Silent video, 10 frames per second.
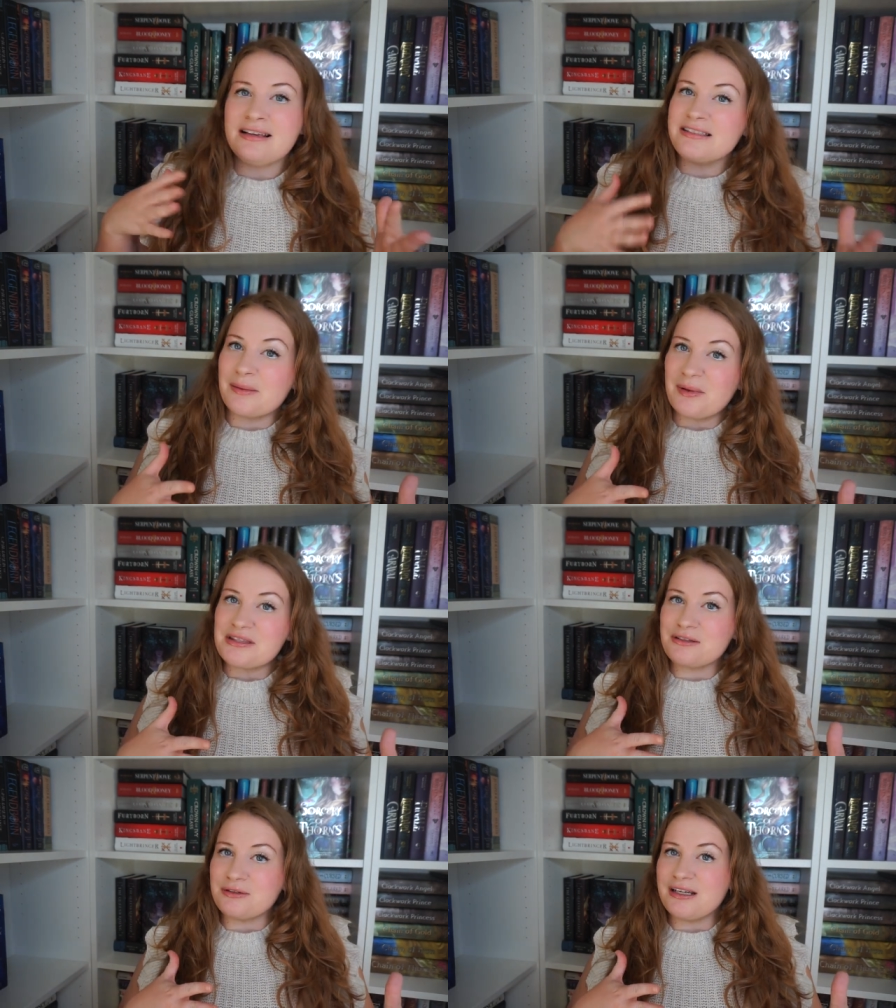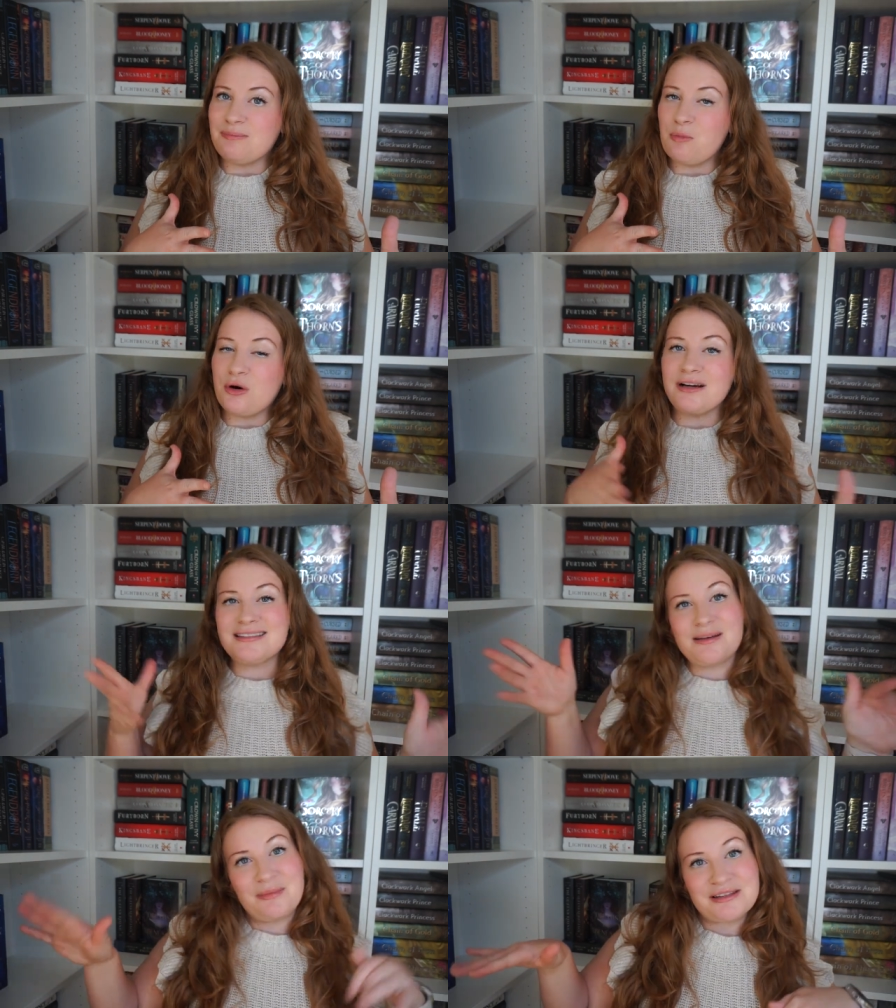Some months you read more,
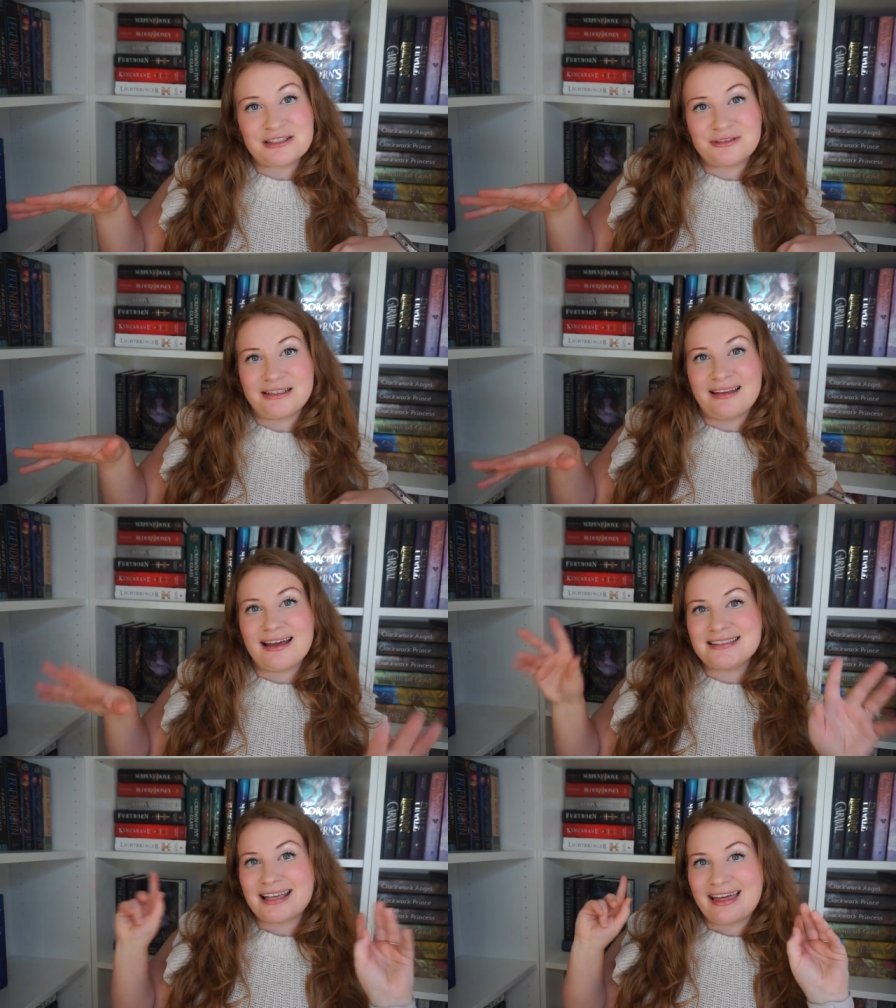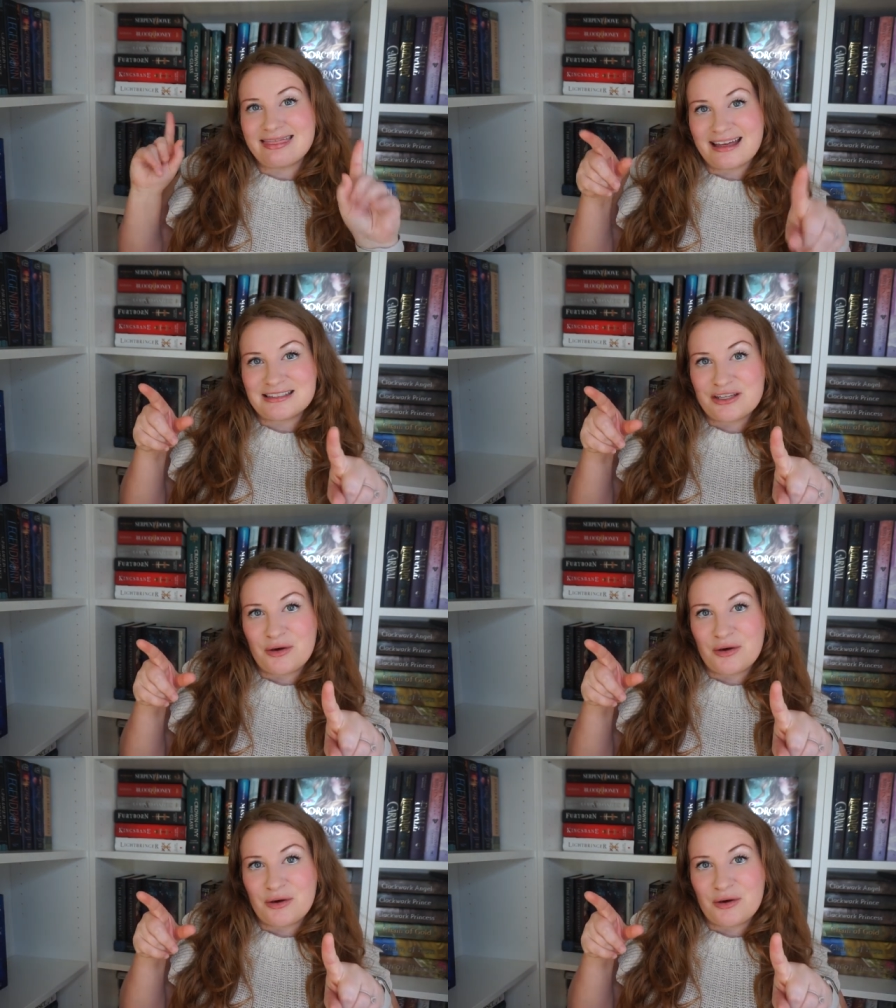some months you read less, and that's